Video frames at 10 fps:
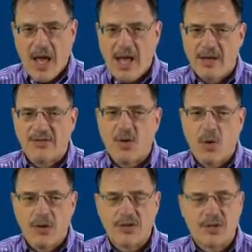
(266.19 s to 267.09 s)
And of
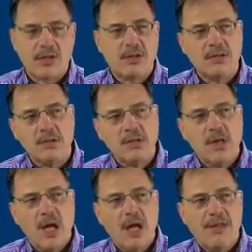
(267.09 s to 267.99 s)
course,
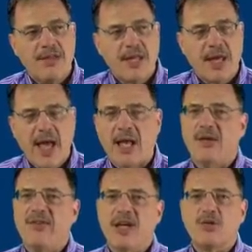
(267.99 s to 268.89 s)
the
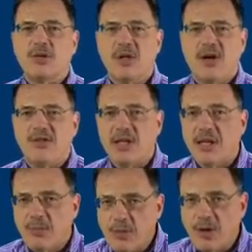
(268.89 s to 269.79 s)
elevation of a
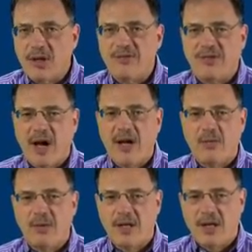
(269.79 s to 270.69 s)
liberal
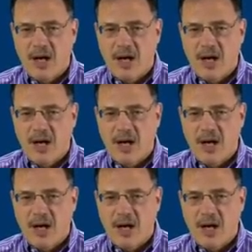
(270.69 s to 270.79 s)
environment